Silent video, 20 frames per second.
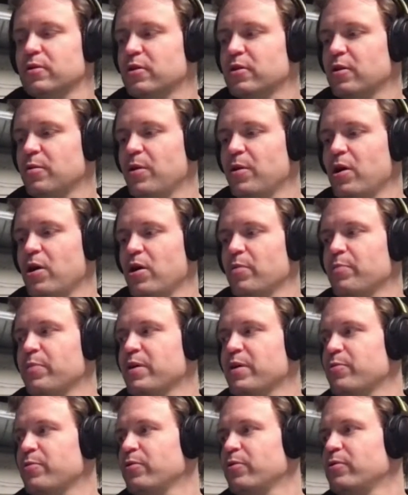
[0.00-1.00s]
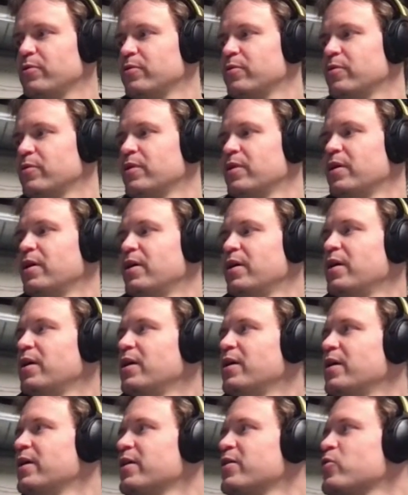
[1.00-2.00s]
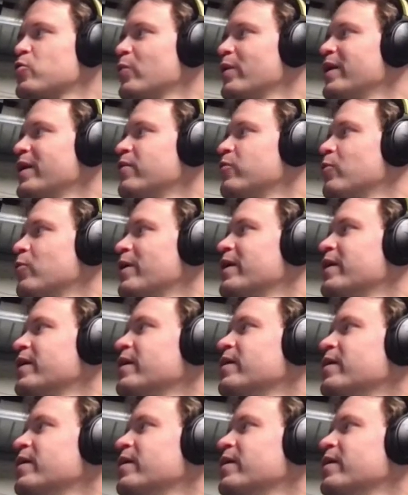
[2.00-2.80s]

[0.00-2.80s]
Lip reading: Come on, people. It's 2020.